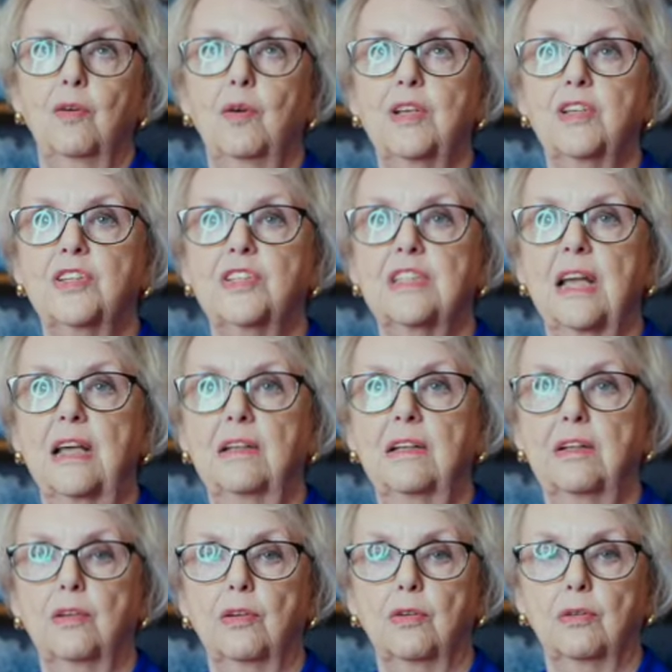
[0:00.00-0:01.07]
Which
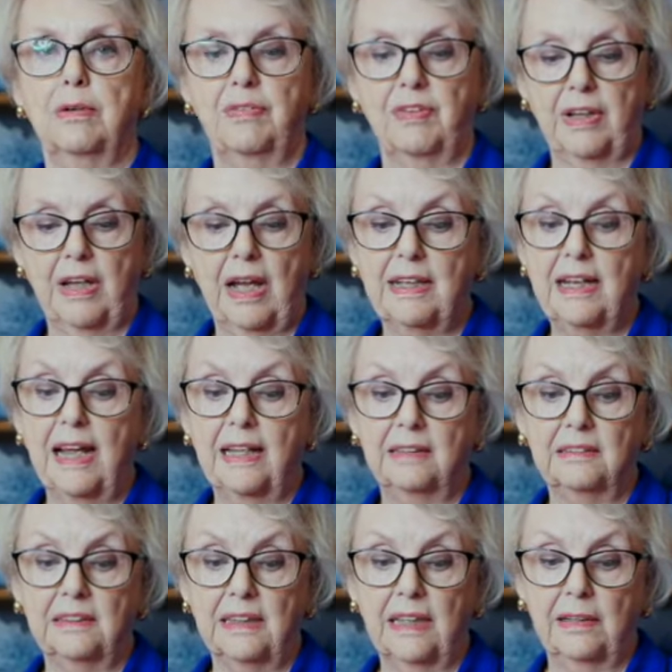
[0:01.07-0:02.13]
sounded horrific. I'd had
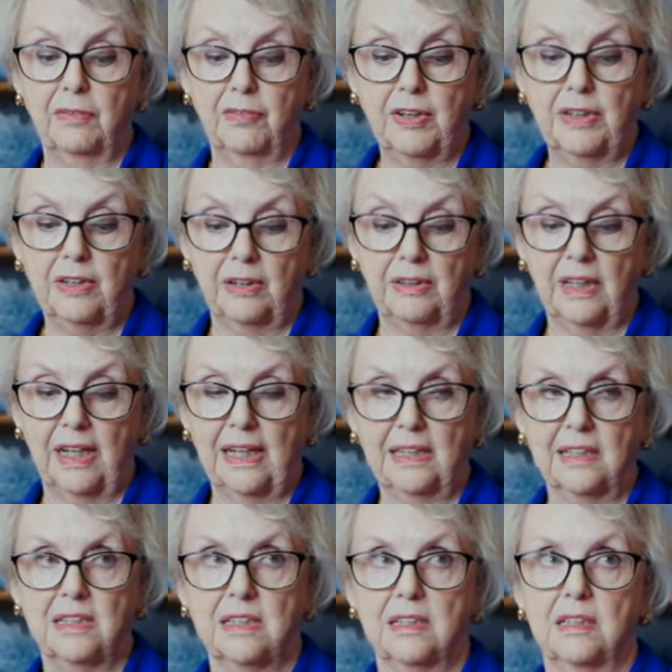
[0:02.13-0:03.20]
a friend on
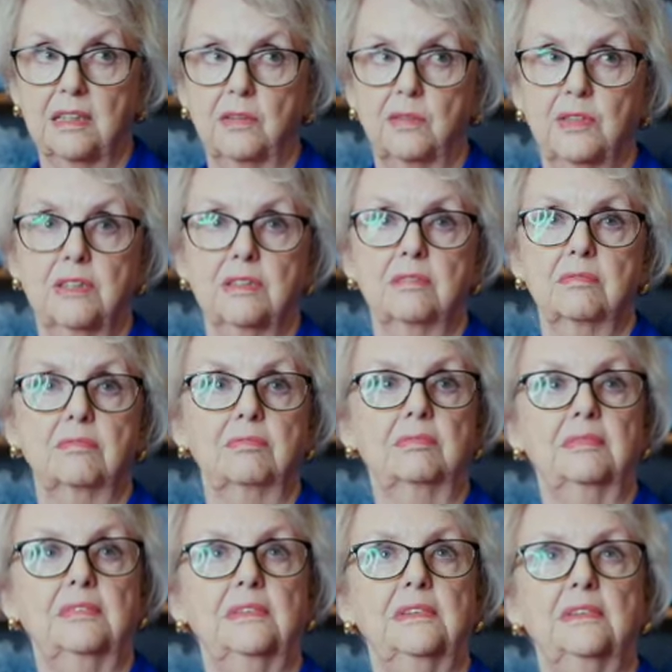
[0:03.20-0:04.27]
dialysis and it was
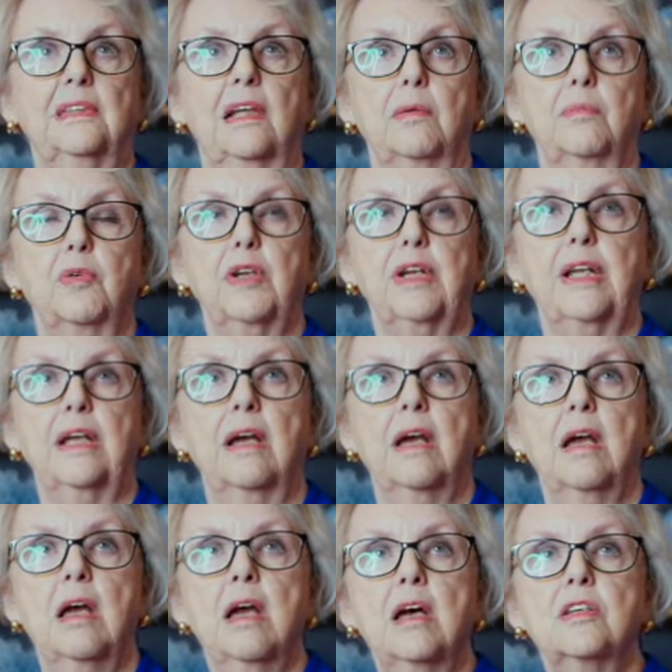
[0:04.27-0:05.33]
not pretty.
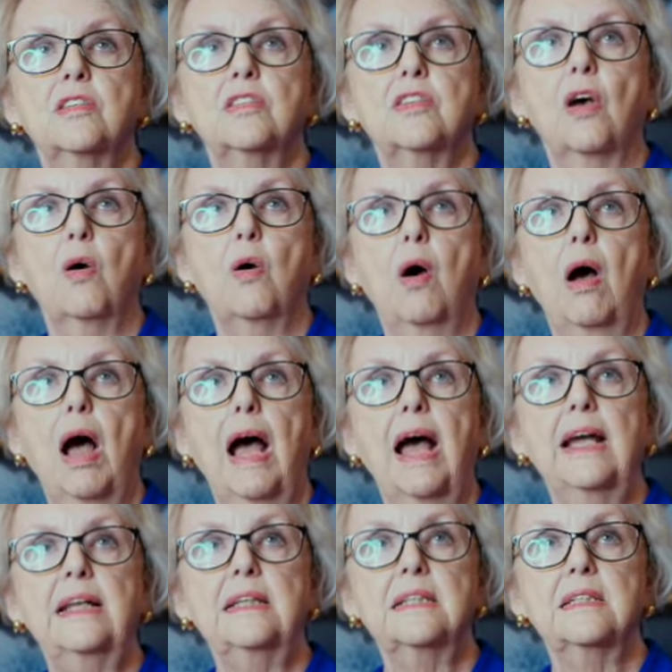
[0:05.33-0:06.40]
So
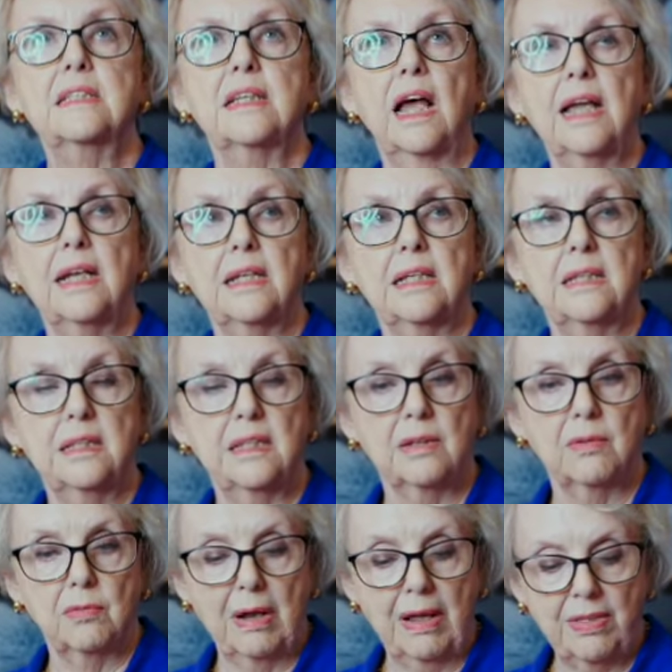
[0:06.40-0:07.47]
I decided
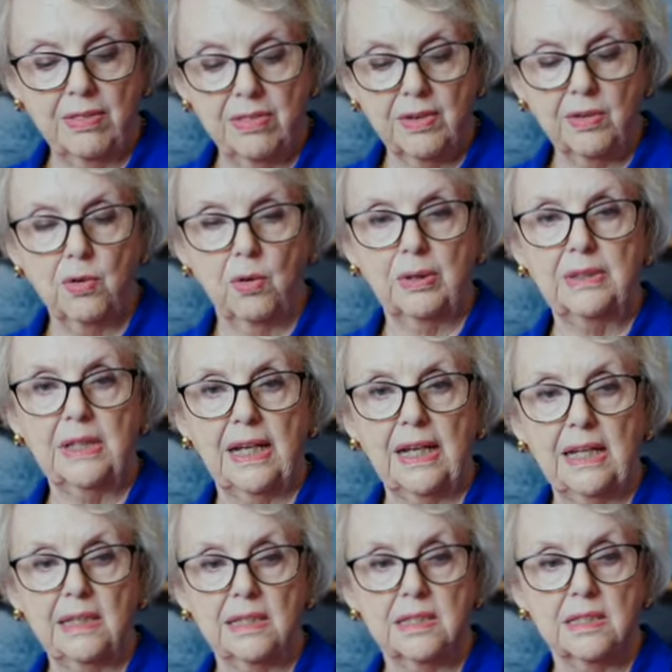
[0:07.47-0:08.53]
that rather than go on
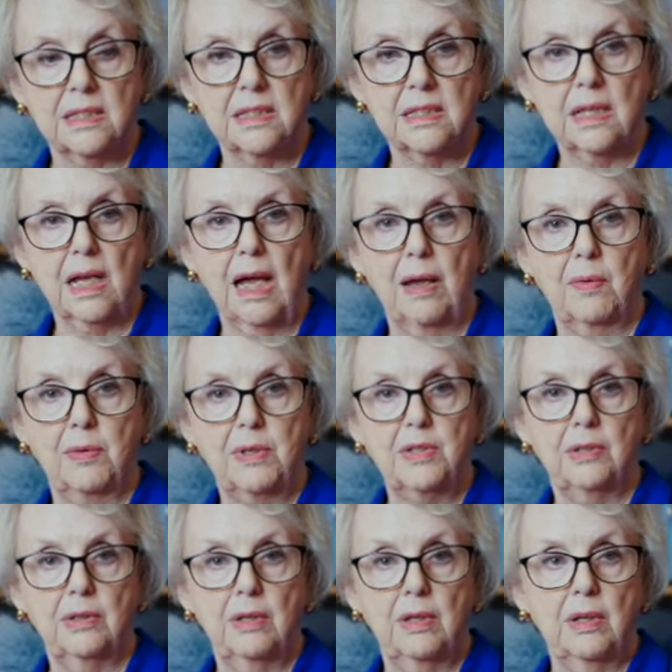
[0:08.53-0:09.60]
dialysis, I
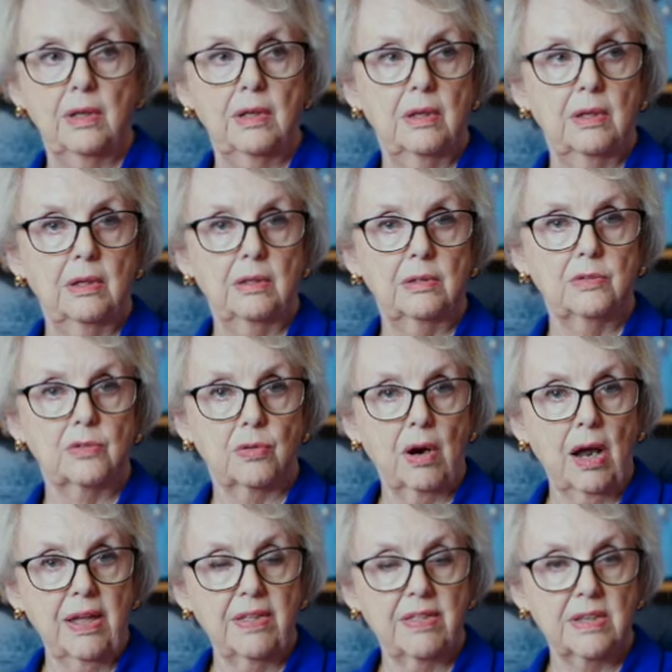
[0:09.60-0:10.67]
would
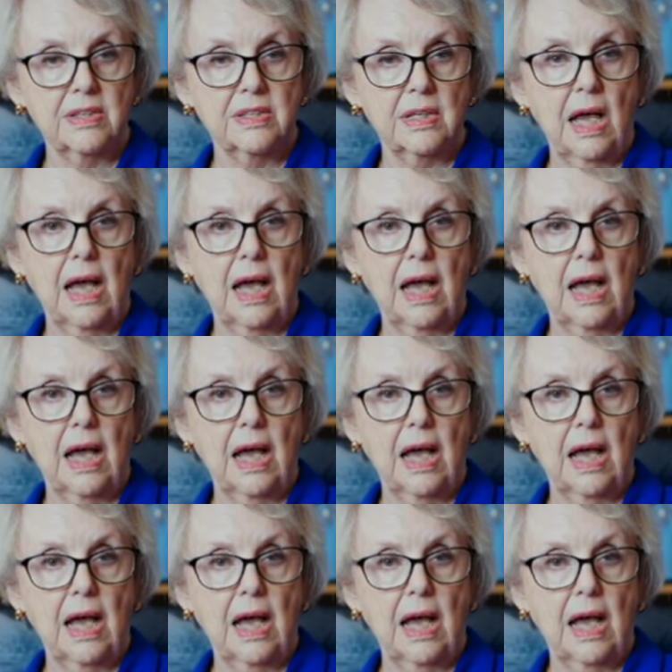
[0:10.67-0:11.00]
try this.